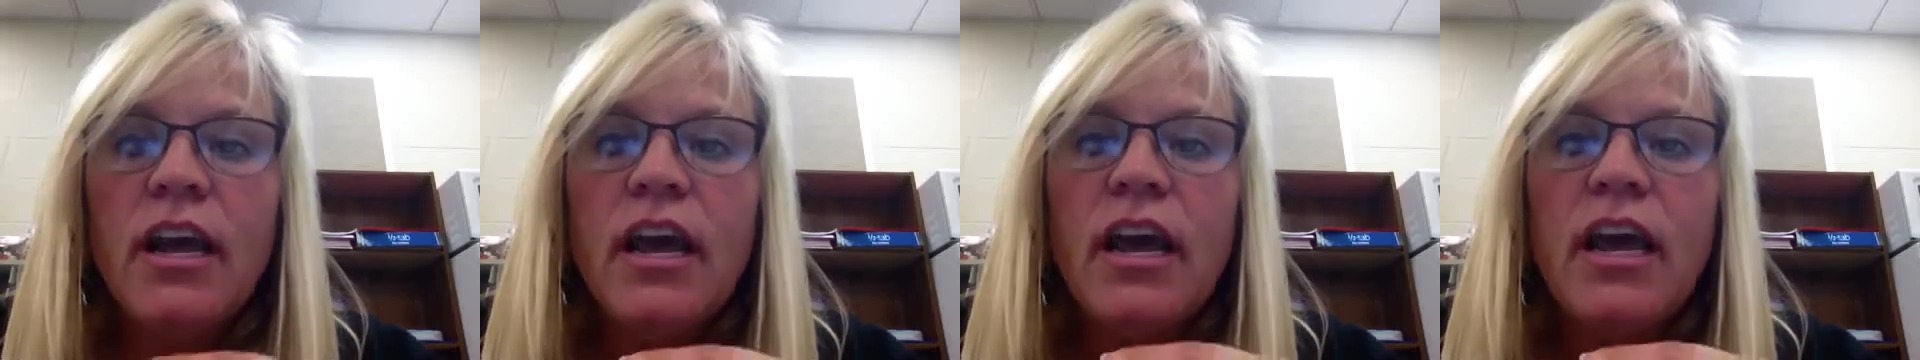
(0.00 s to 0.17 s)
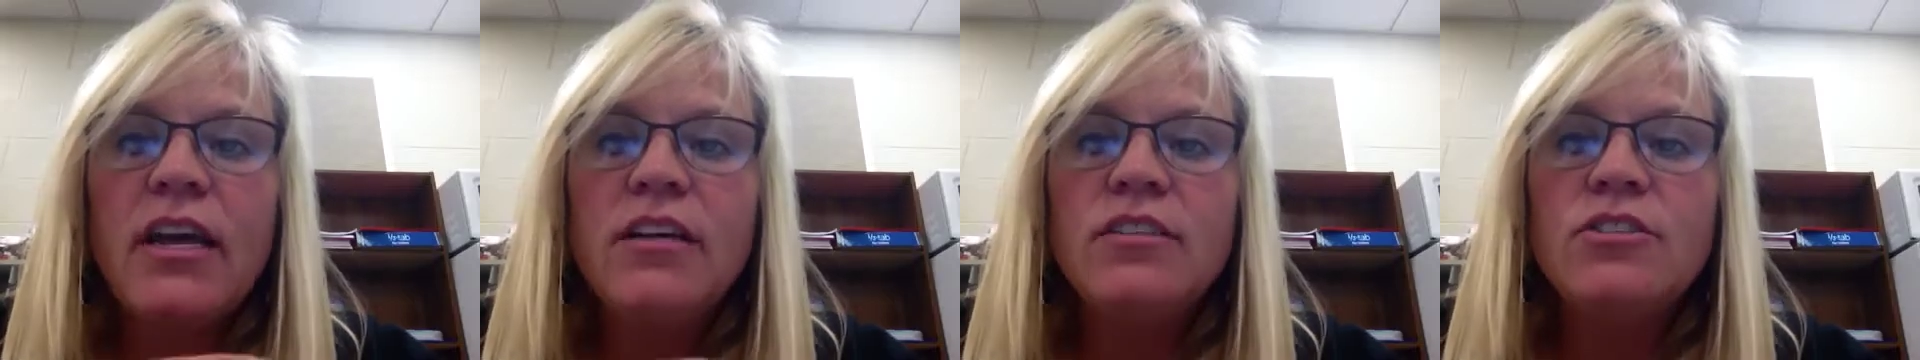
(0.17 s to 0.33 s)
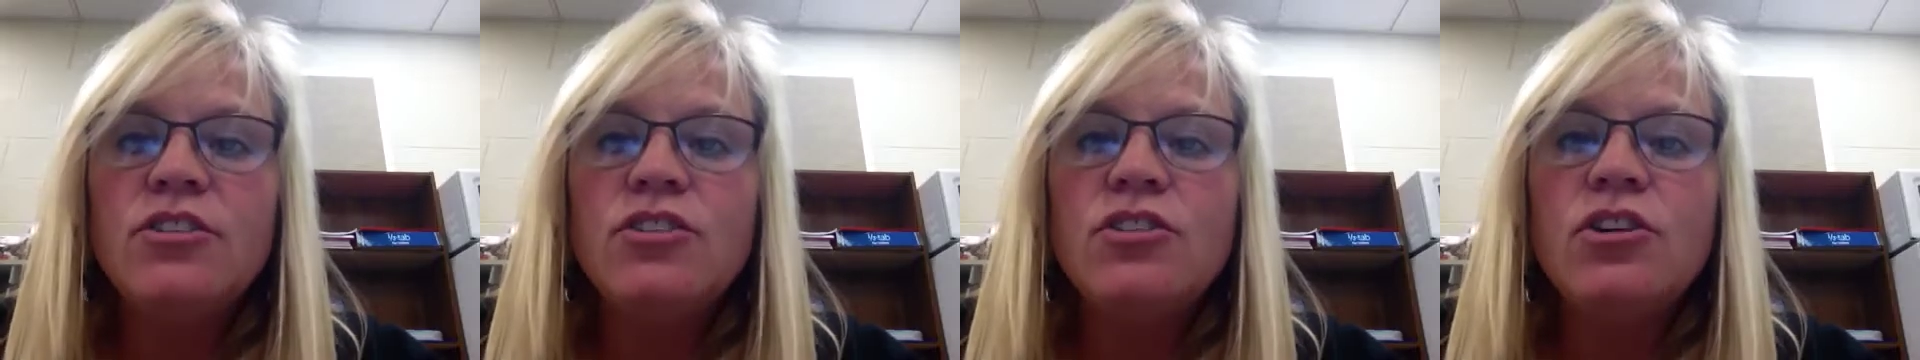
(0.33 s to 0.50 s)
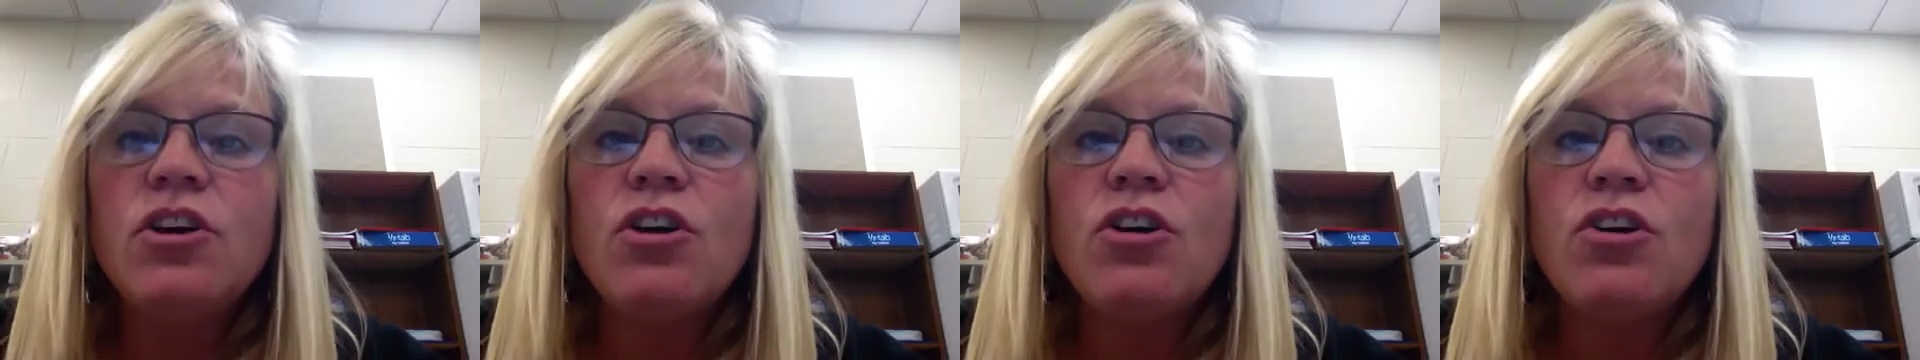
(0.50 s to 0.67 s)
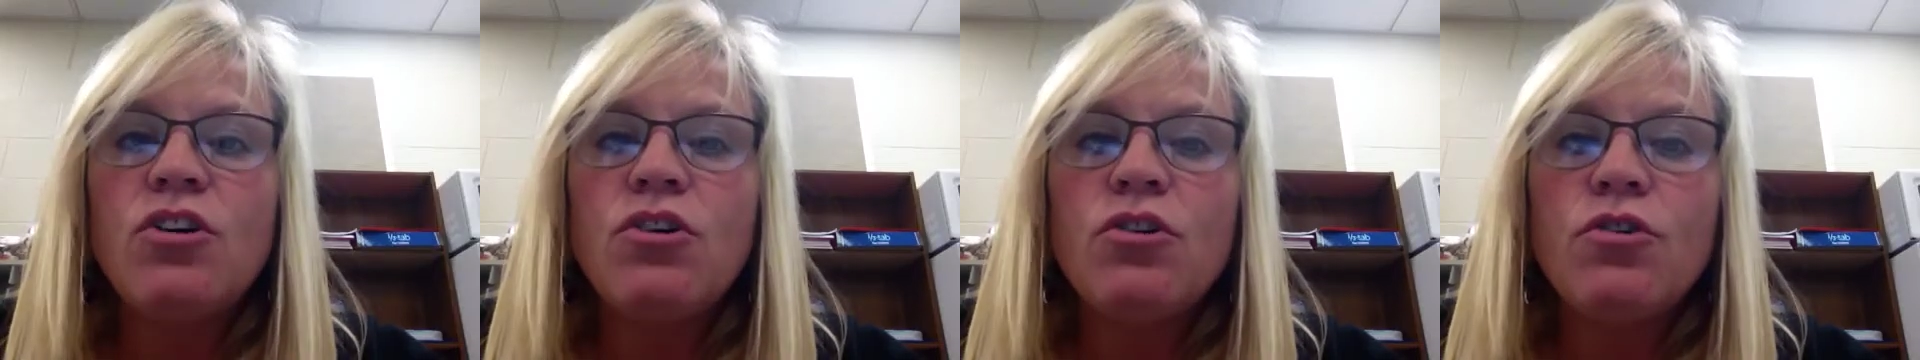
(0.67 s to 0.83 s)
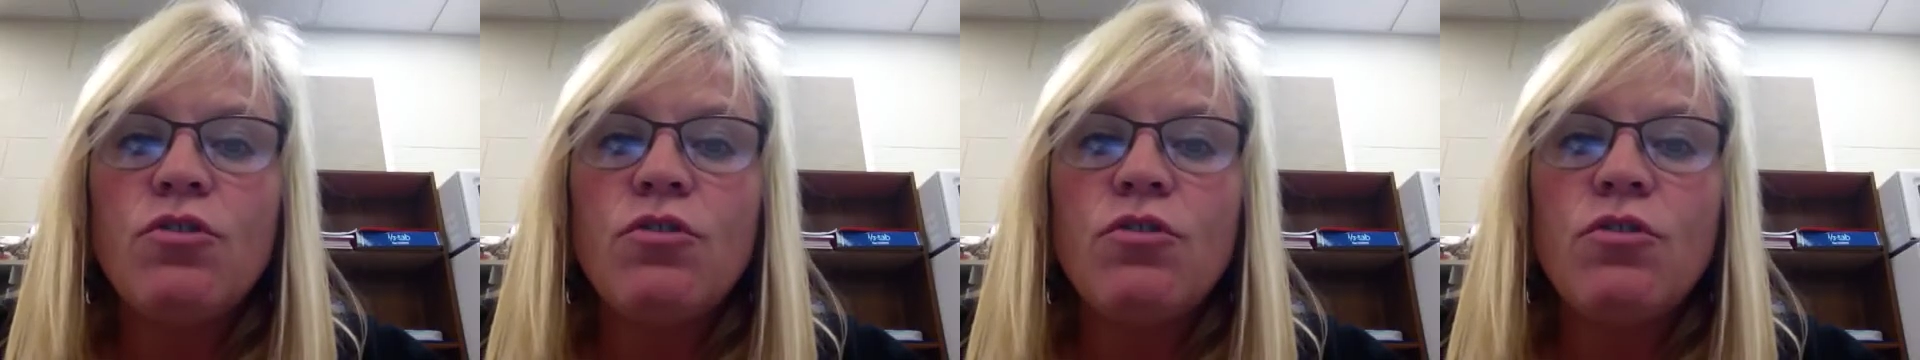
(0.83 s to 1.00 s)
and
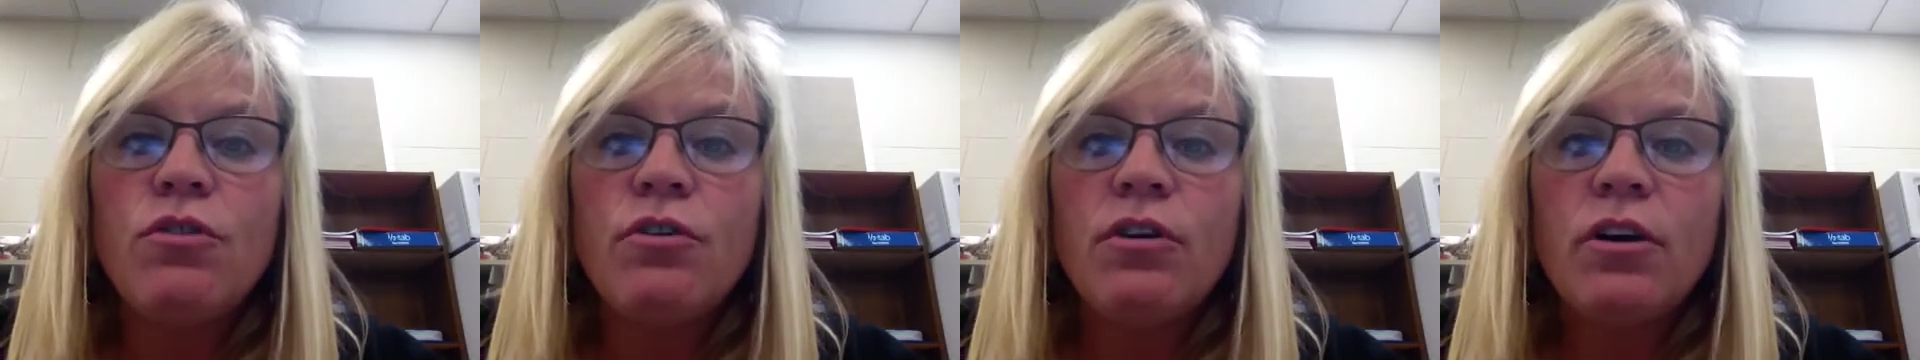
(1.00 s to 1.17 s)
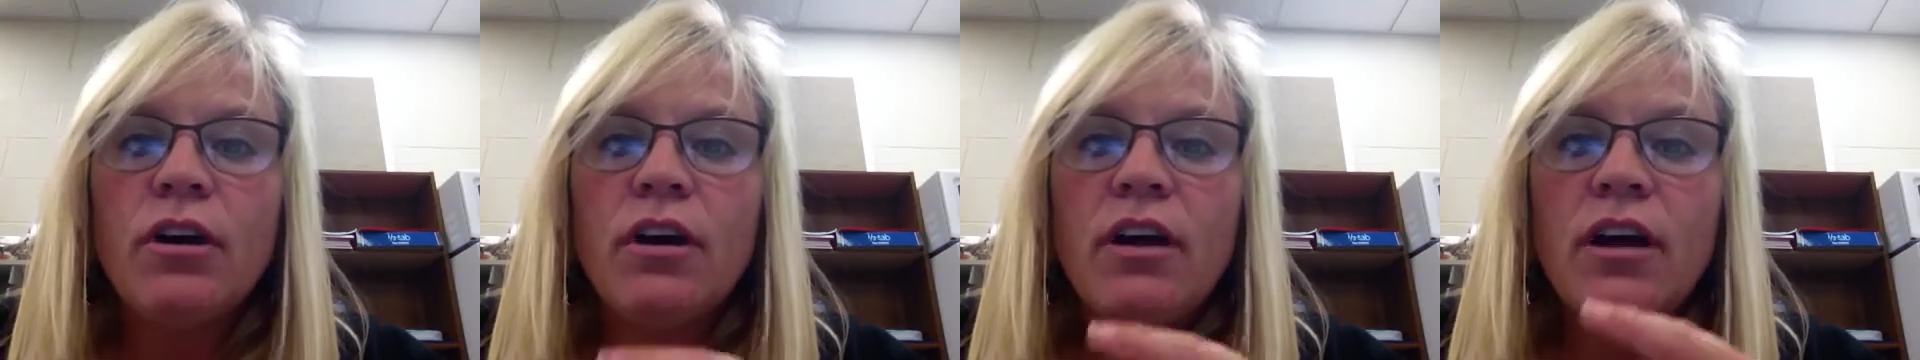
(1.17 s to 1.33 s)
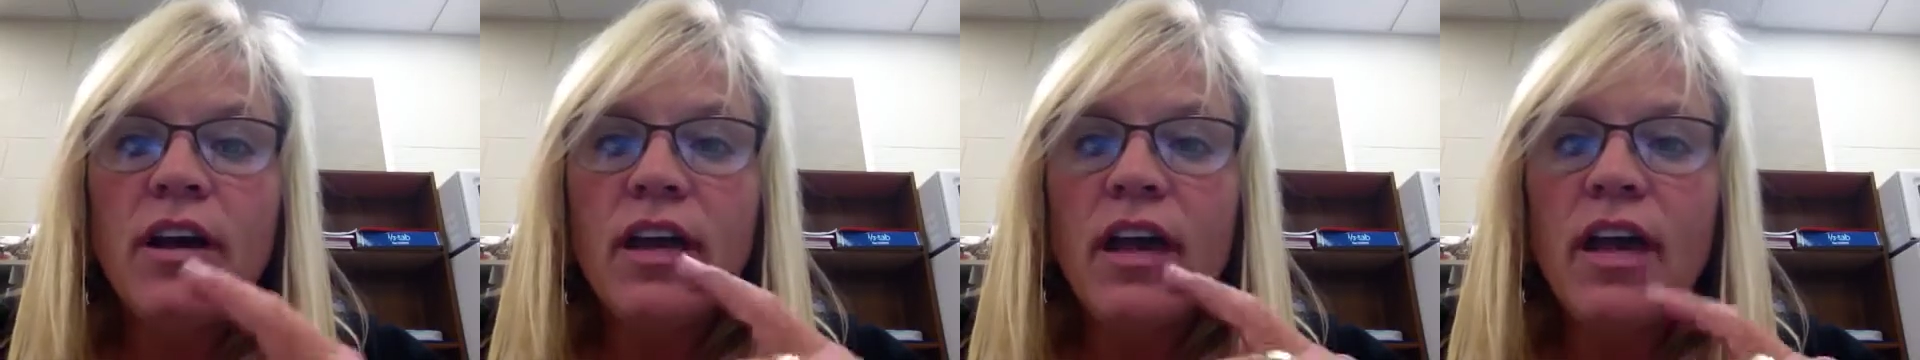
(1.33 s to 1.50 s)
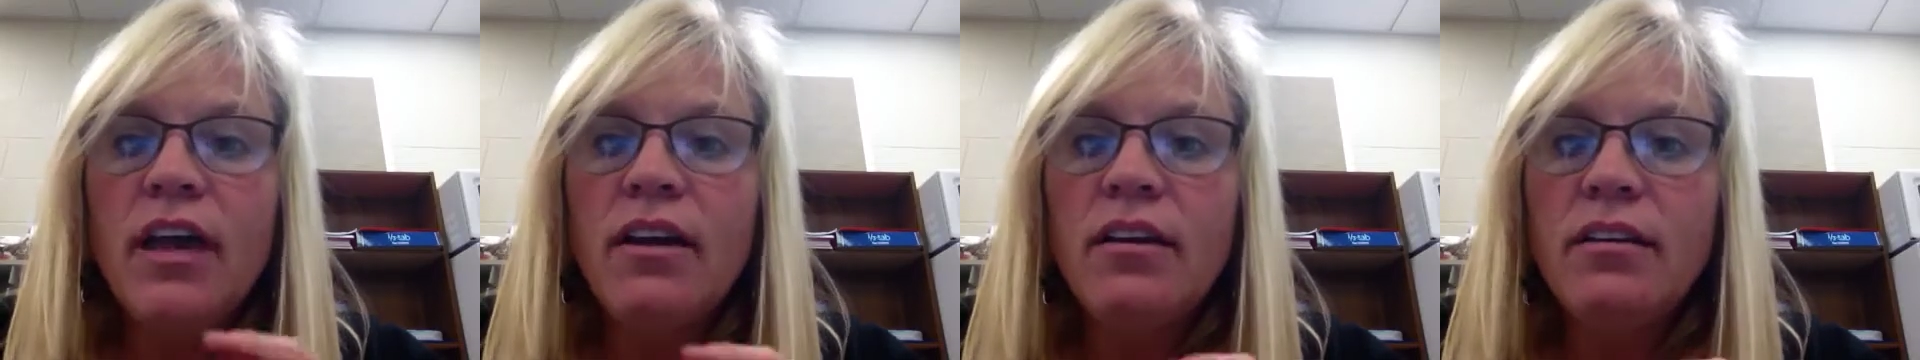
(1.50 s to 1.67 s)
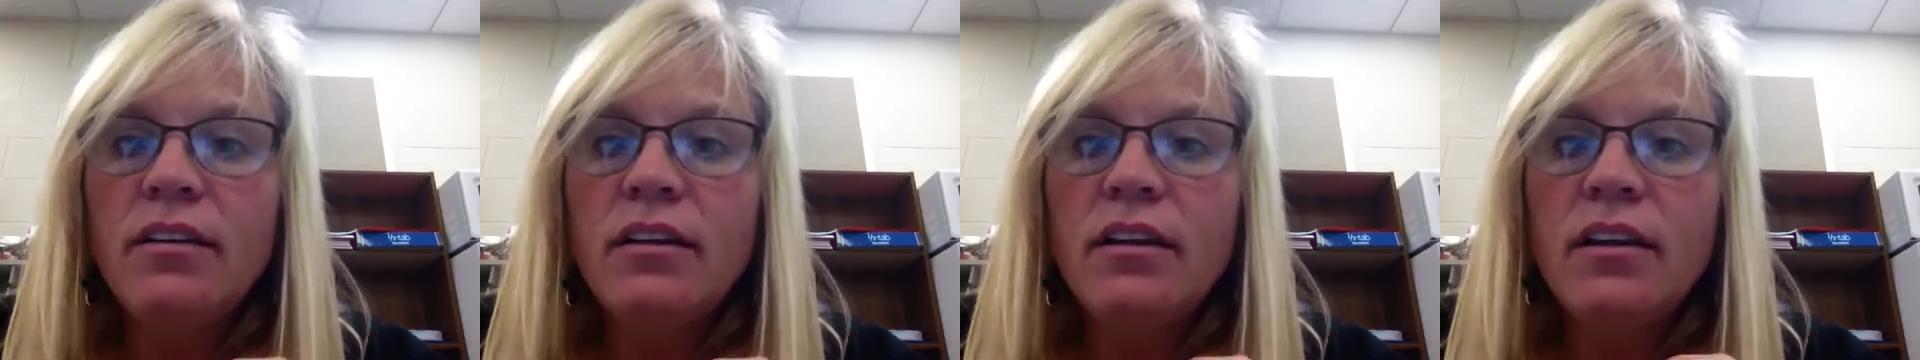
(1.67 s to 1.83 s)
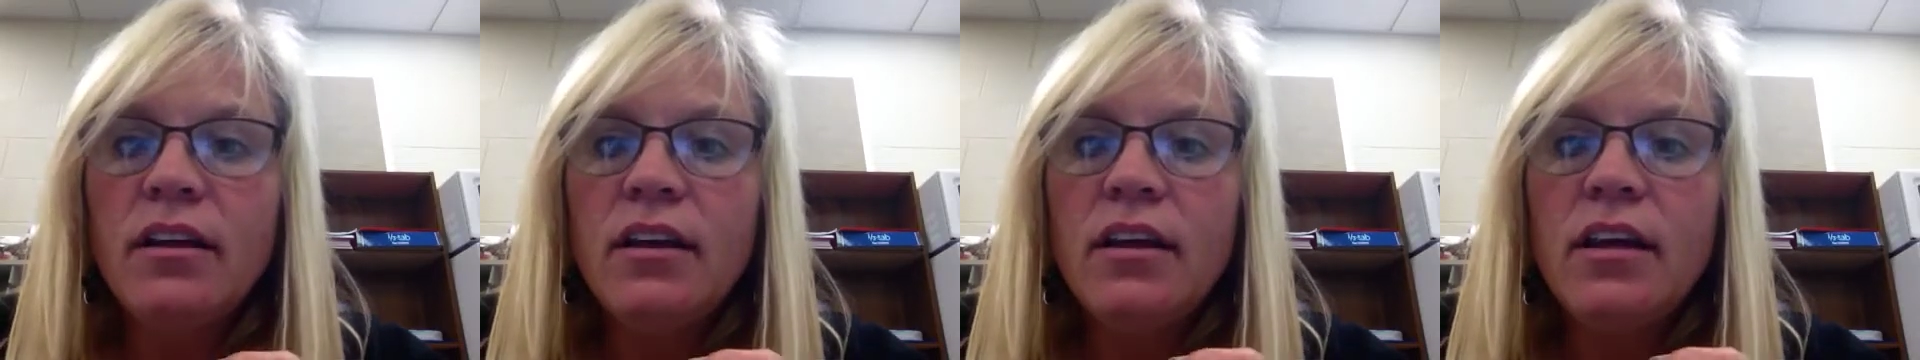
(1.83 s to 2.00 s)
so
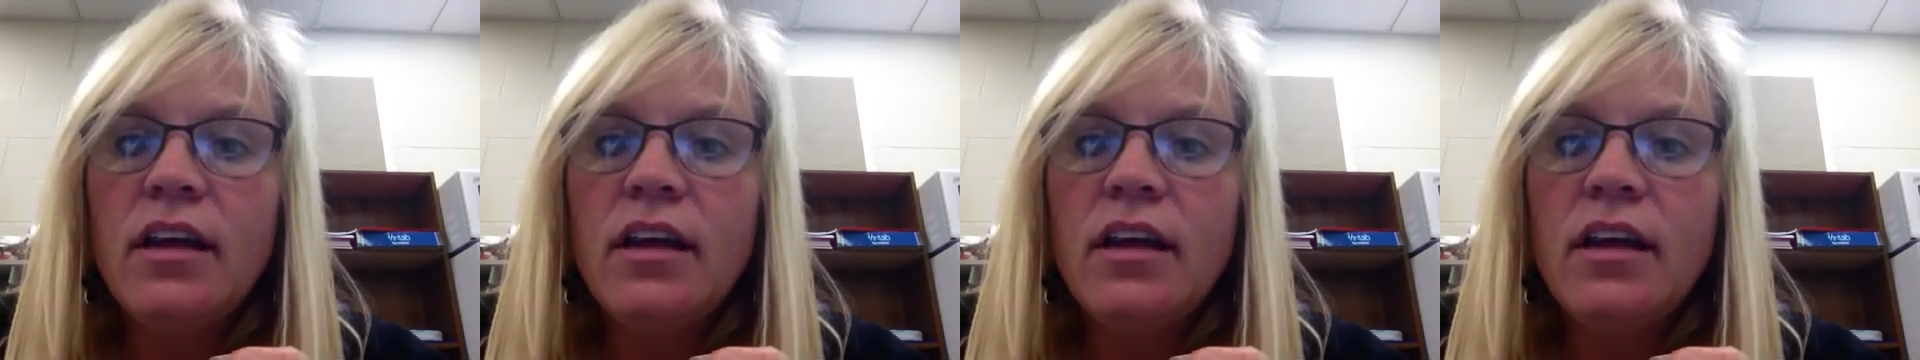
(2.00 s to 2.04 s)
again,